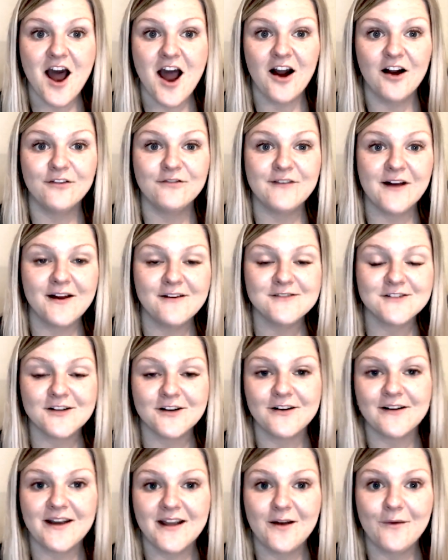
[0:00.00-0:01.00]
Our
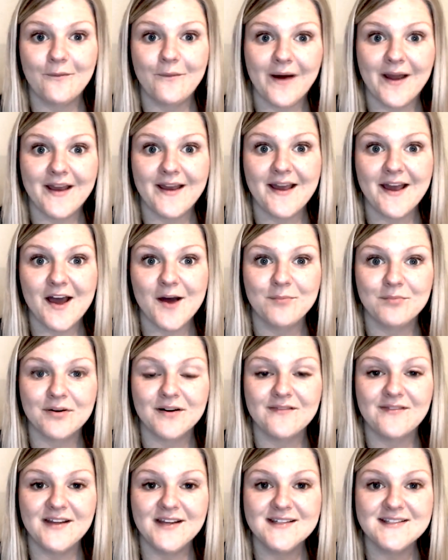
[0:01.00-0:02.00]
founder, Nick White, a
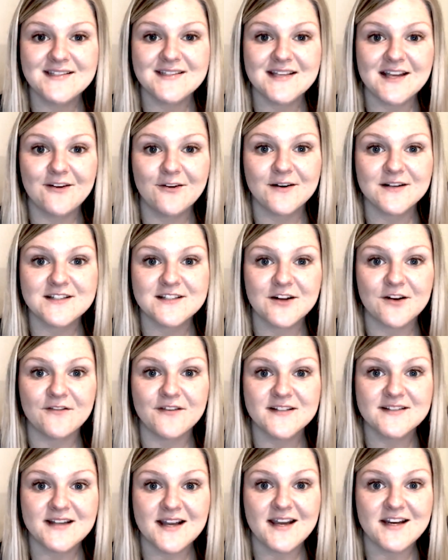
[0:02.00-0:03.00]
previous Secret
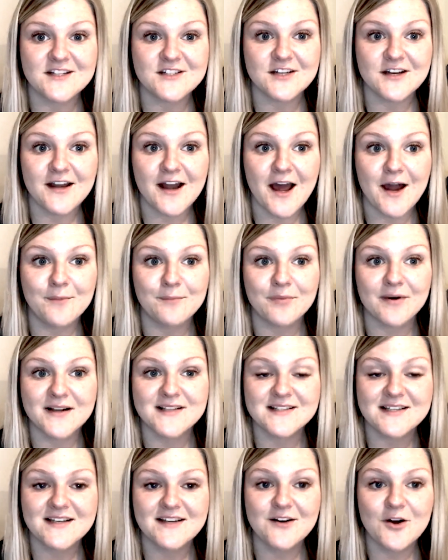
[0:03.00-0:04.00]
Service agent on
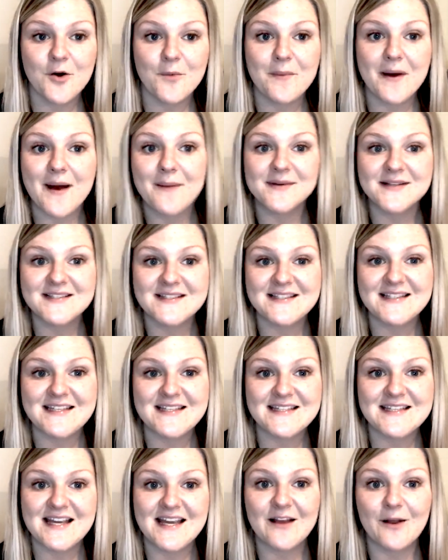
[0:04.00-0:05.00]
President Obama's
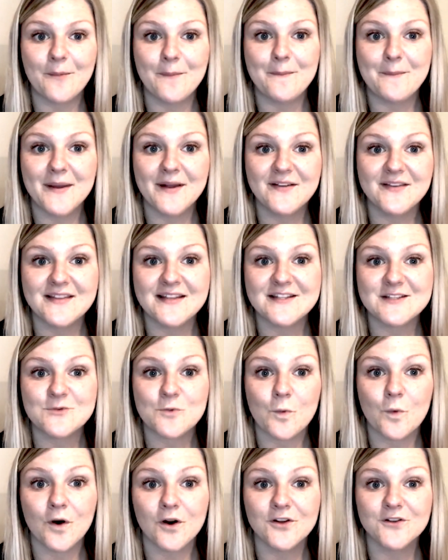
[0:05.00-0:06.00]
detail, built this
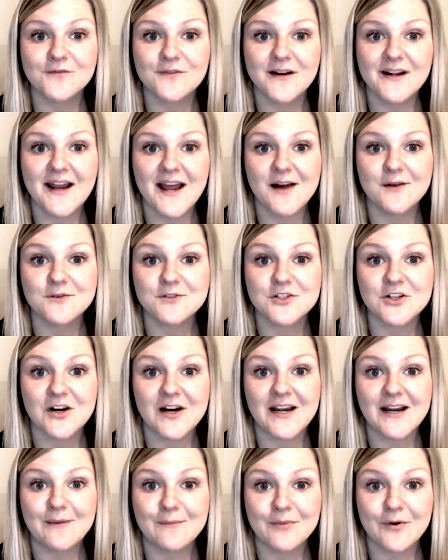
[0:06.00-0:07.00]
world-renowned
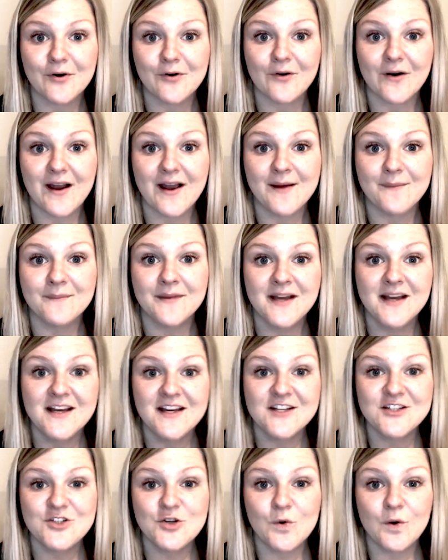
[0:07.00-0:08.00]
training program
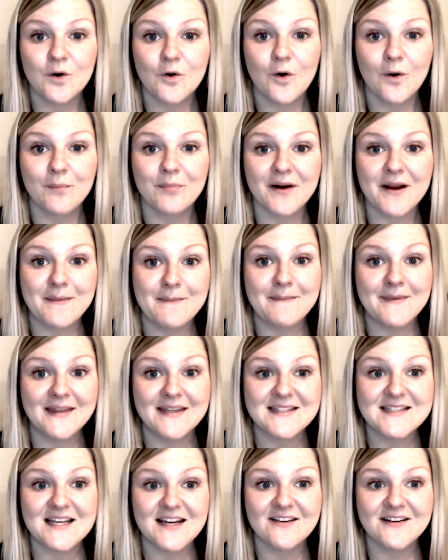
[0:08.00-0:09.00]
to incorporate
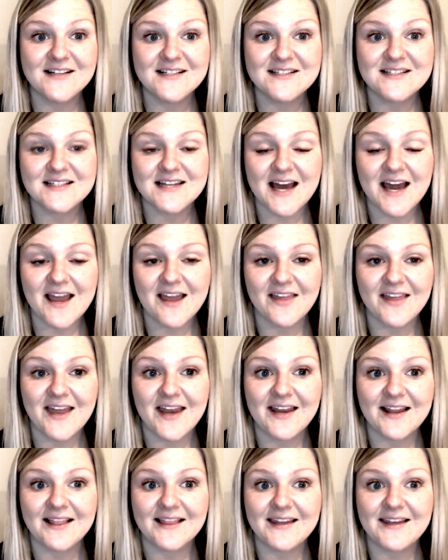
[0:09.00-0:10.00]
military-style
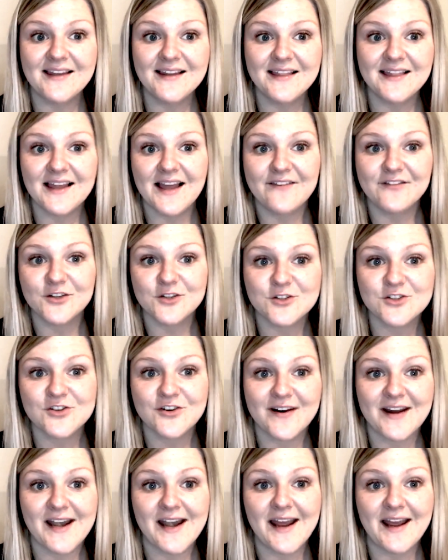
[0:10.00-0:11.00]
and elite-level
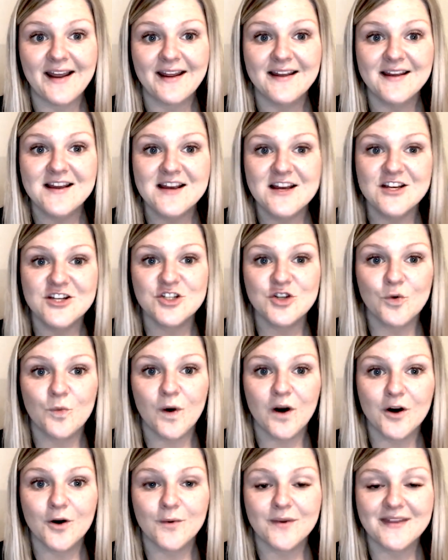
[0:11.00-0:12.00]
training to
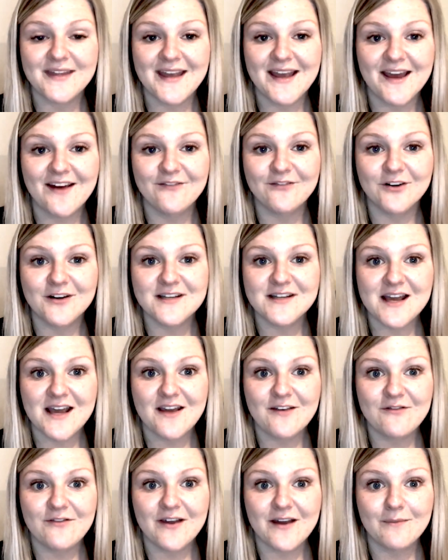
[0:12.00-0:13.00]
work with the
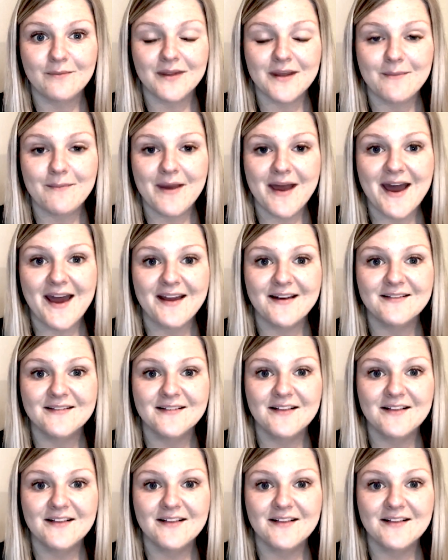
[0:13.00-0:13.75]
everyday family pet.